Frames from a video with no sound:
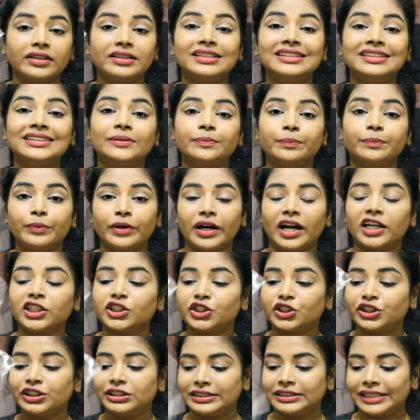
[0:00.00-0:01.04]
this brush
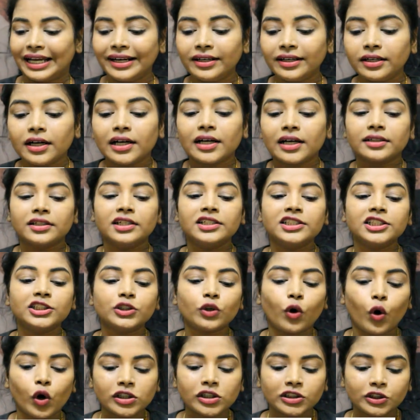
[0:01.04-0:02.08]
set. This is
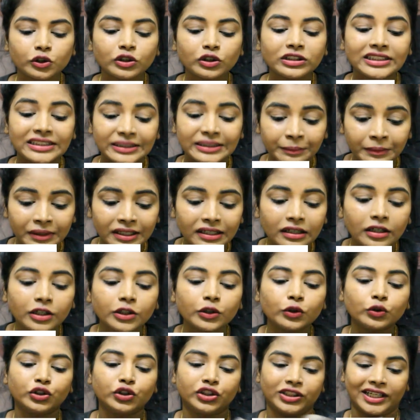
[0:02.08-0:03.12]
also similar to
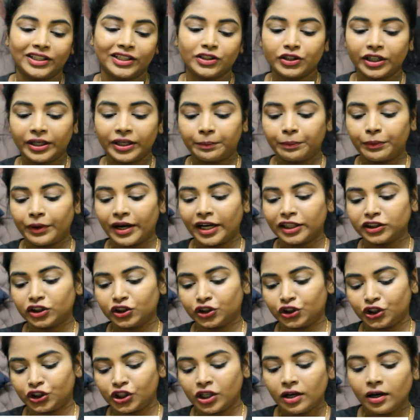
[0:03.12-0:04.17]
generic
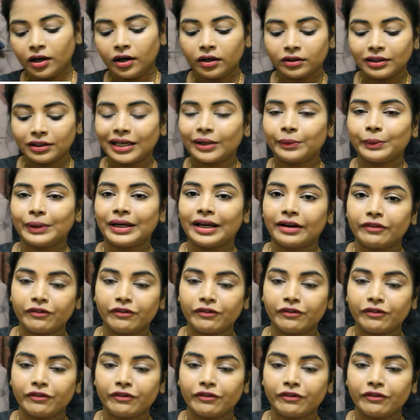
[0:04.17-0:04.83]
brush that we get